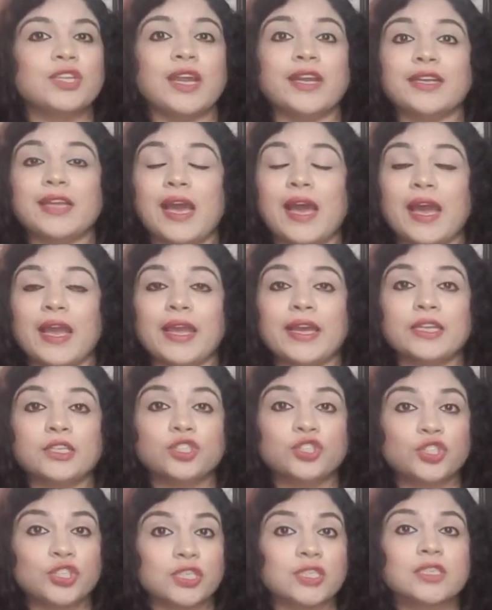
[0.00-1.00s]
that I
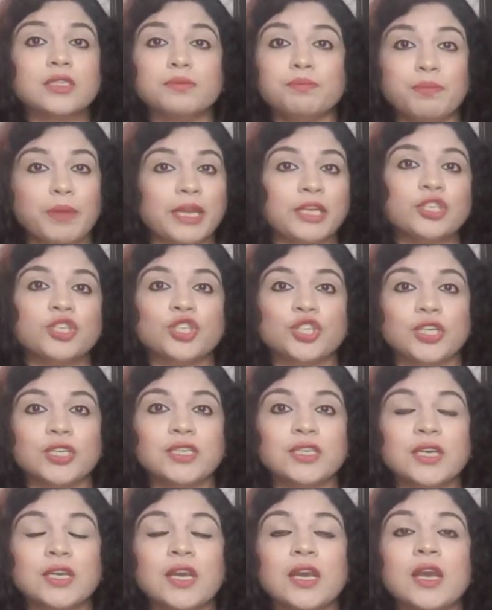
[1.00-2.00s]
had just mentioned,